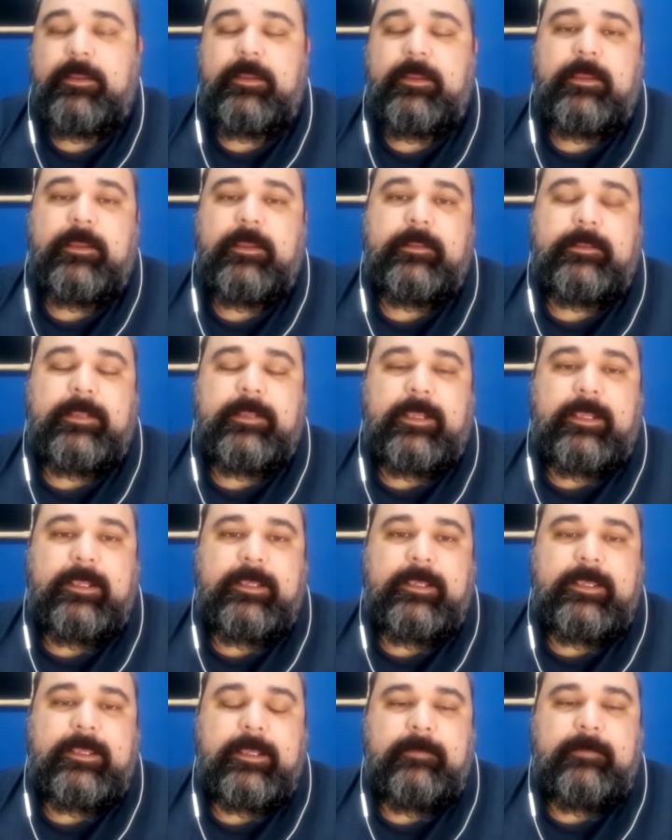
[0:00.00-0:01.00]
they
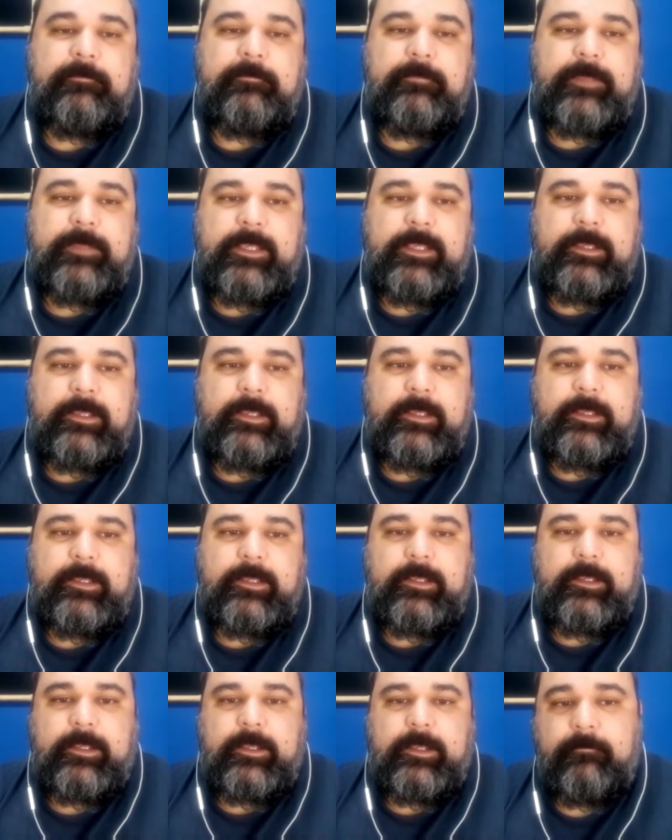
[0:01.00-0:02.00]
can
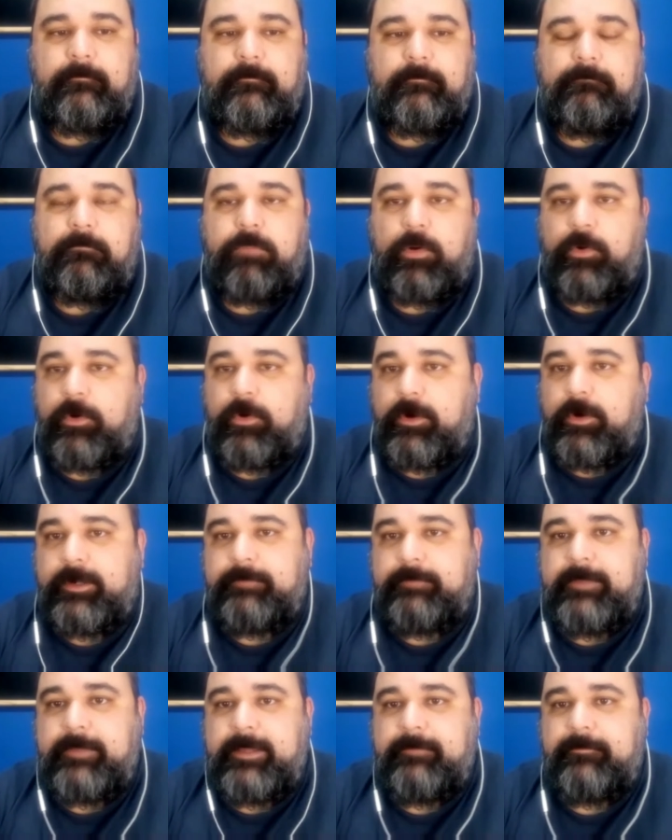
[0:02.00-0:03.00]
be
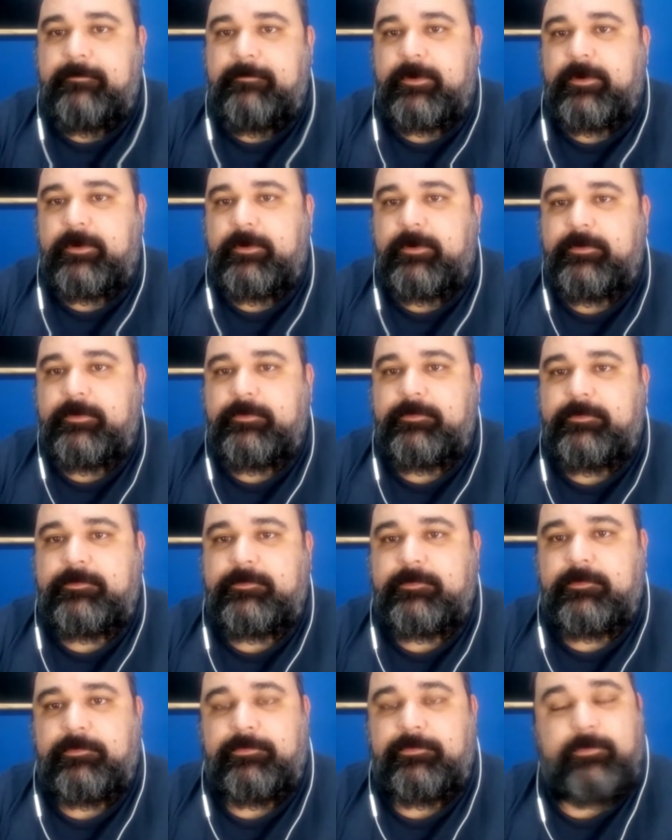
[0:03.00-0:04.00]
board
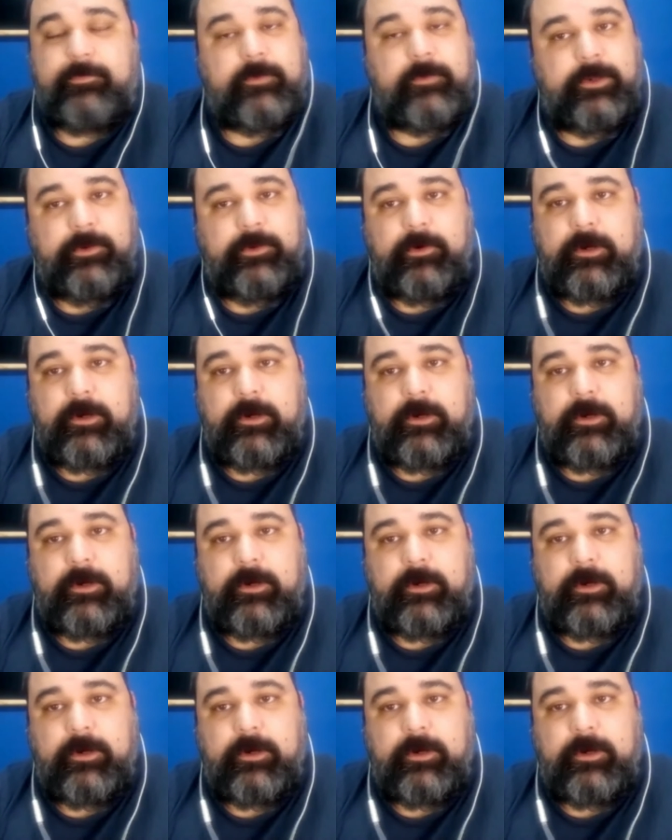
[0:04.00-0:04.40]
members for your